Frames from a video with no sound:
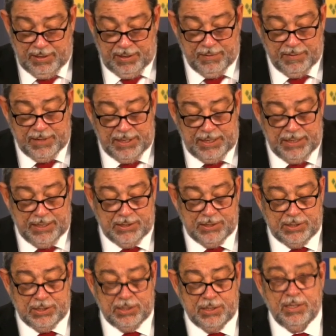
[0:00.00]
in
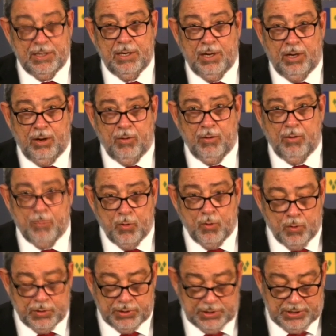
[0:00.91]
these our
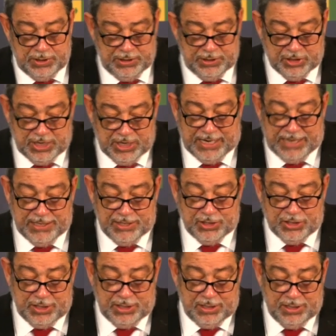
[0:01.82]
most
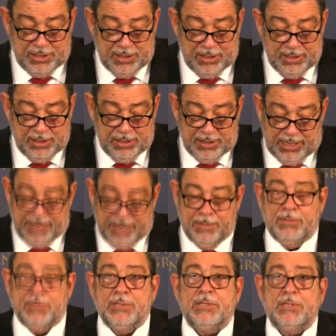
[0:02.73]
challenging
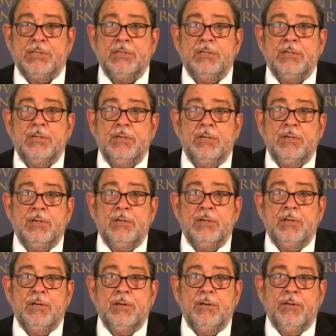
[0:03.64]
times.
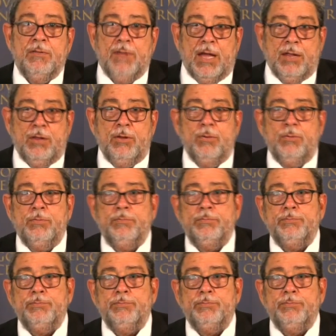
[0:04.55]
Thank you.